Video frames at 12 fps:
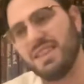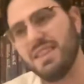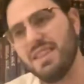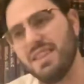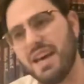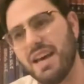
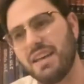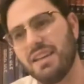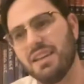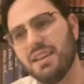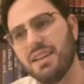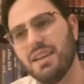that
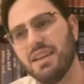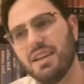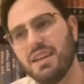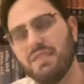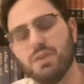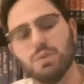
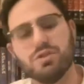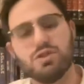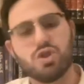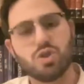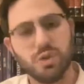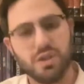if there was a
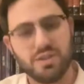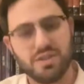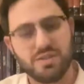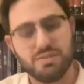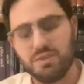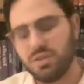
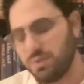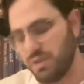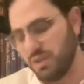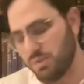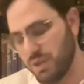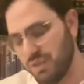choice
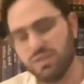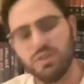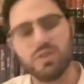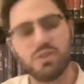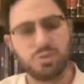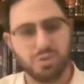between raising
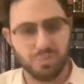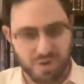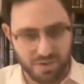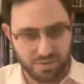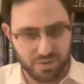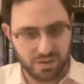your children
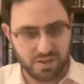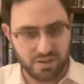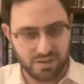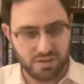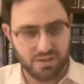properly